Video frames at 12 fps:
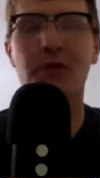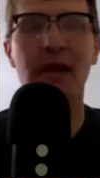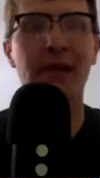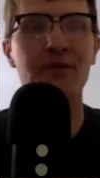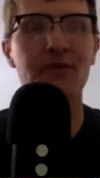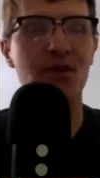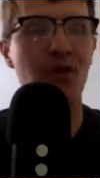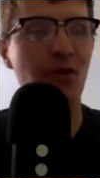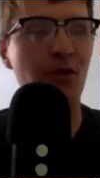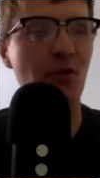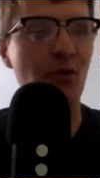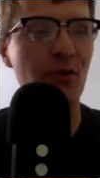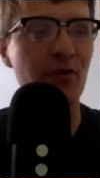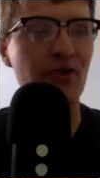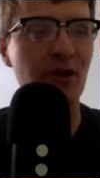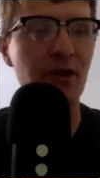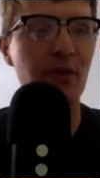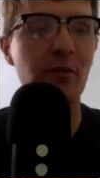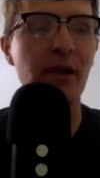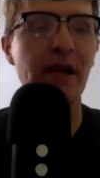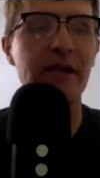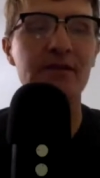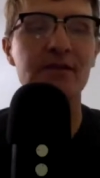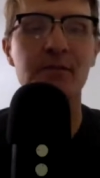perhaps are what we've done in the
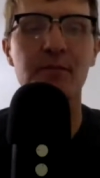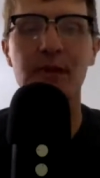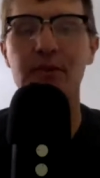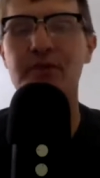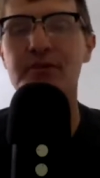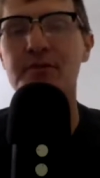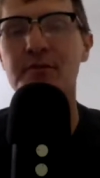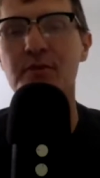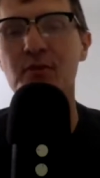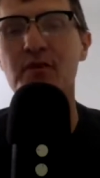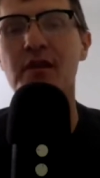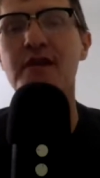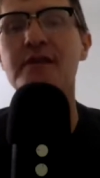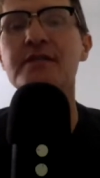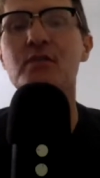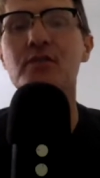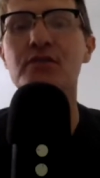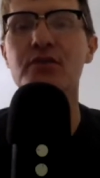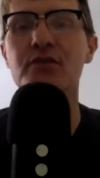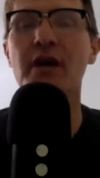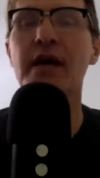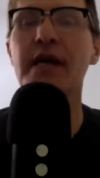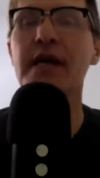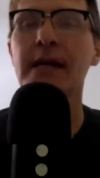past. Maybe there's some new things that we're
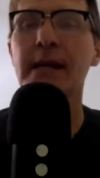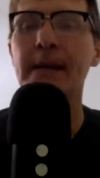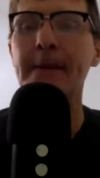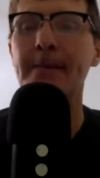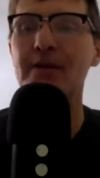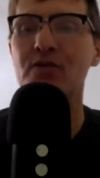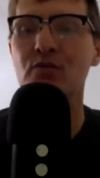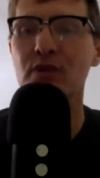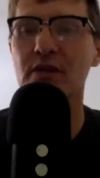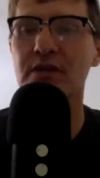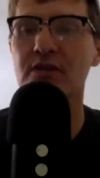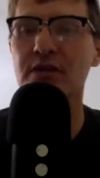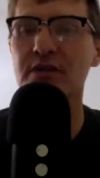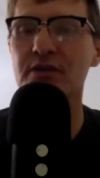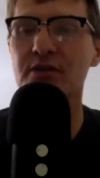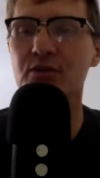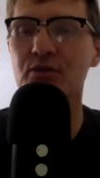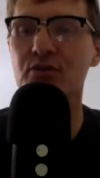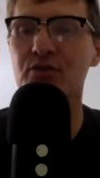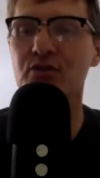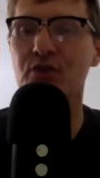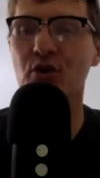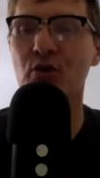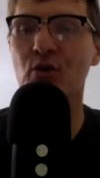trying, but it's really just to
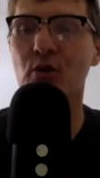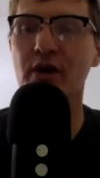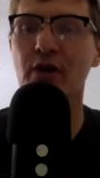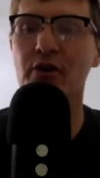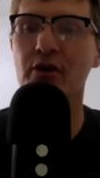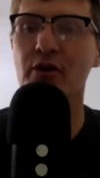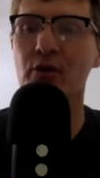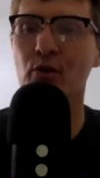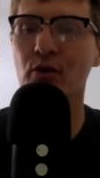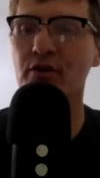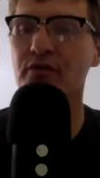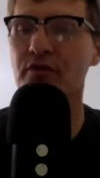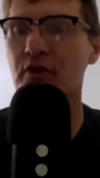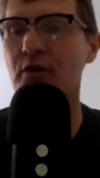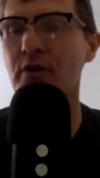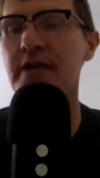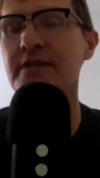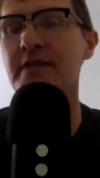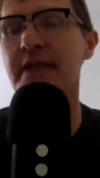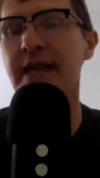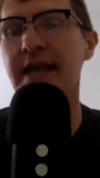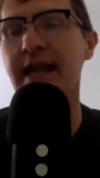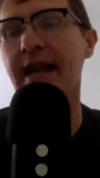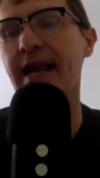show what our current workflow is.
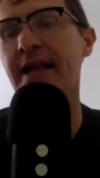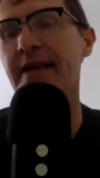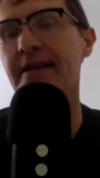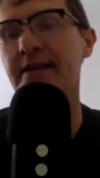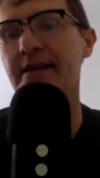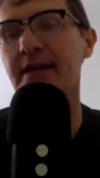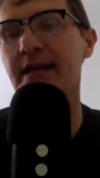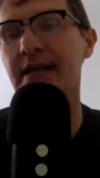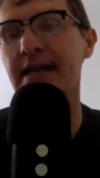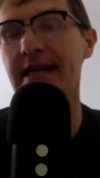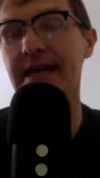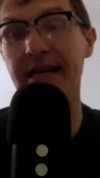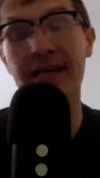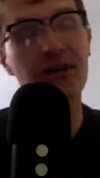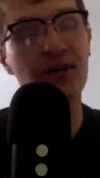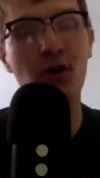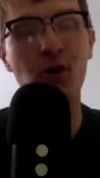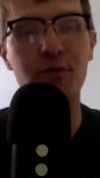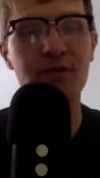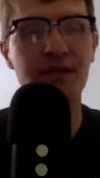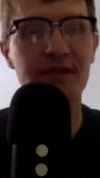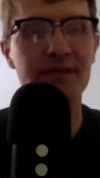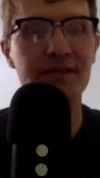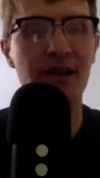And uh, again, in the hopes
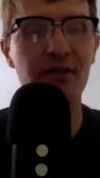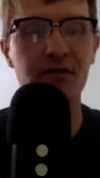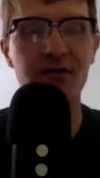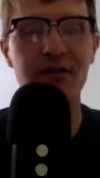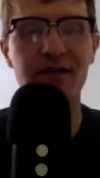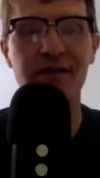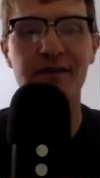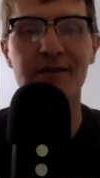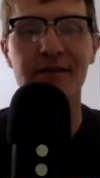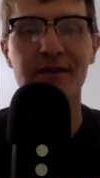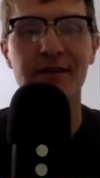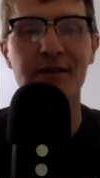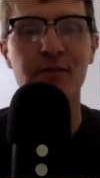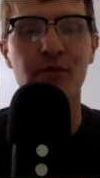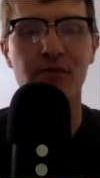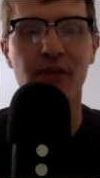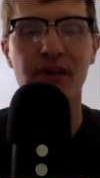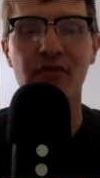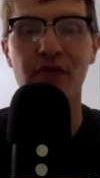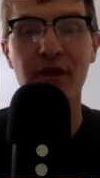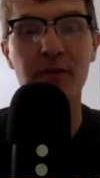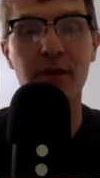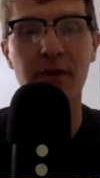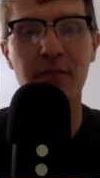that others can provide
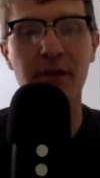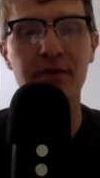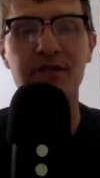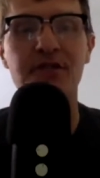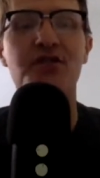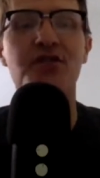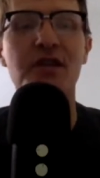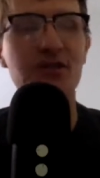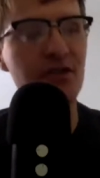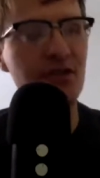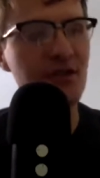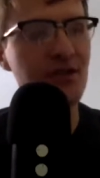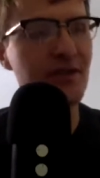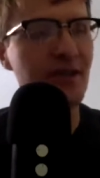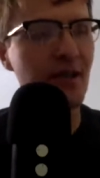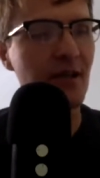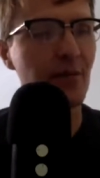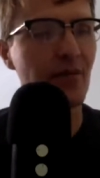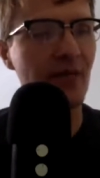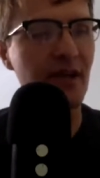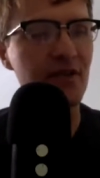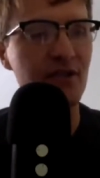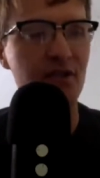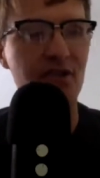feedback, maybe suggestions or provide
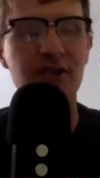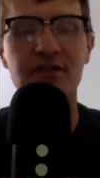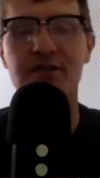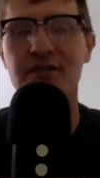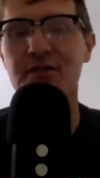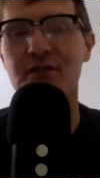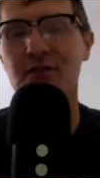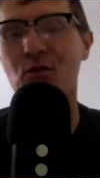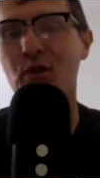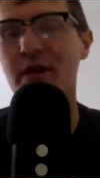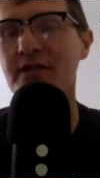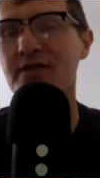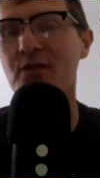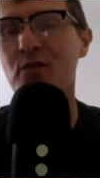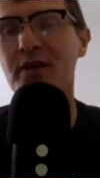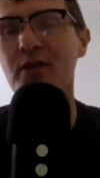suggestions on ways that we